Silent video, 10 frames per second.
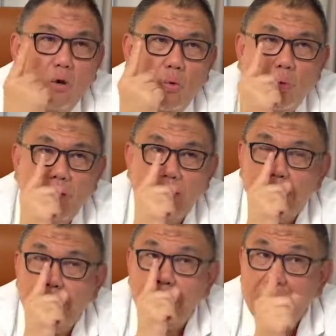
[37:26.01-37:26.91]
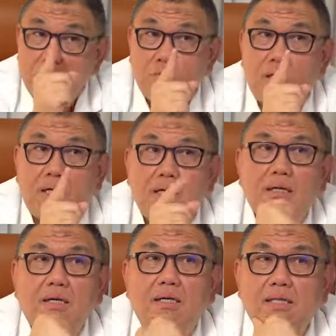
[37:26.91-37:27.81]
we make sure
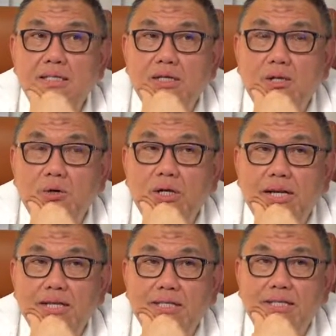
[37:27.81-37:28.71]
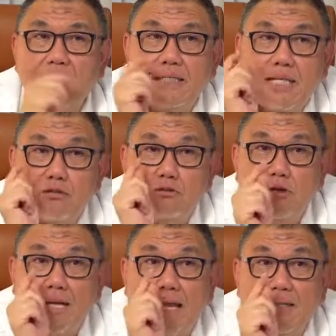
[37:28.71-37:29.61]
that the local anesthetic does
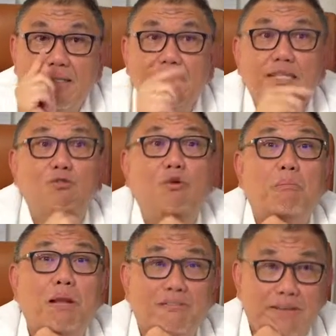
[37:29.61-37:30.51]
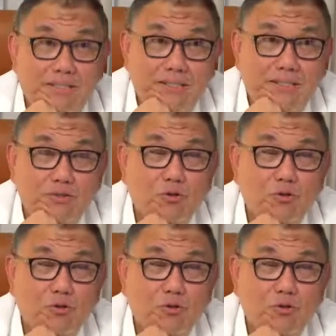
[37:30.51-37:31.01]
not enter into a blood vessel.